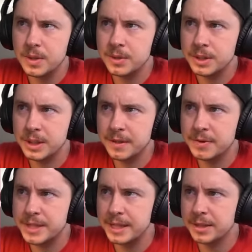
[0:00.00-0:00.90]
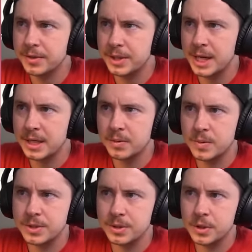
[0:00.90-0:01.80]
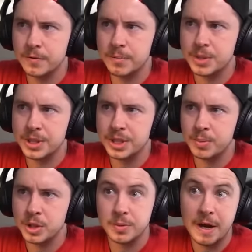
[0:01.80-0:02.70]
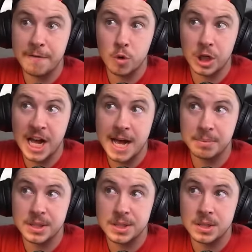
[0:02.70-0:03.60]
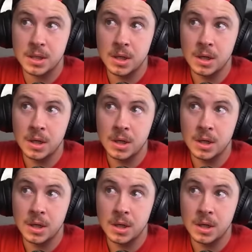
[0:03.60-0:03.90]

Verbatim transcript: On the left, we take out another cannon. Wizard going for percentage points. We got 4 goblins.